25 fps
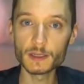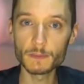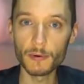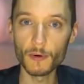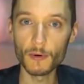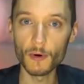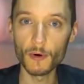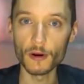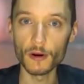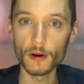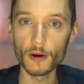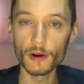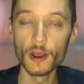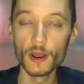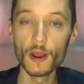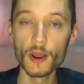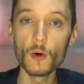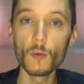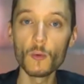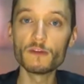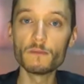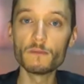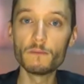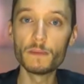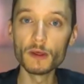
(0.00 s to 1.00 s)
support,
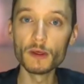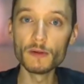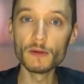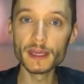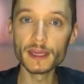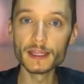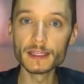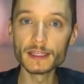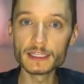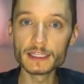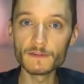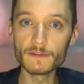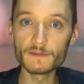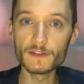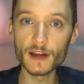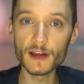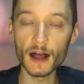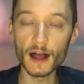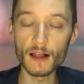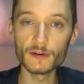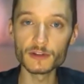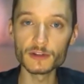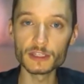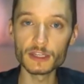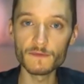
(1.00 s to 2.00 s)
with billions of
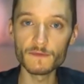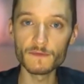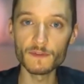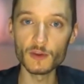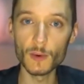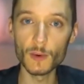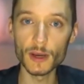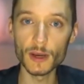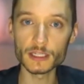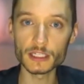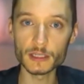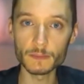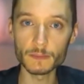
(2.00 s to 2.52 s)
dollars of U.S.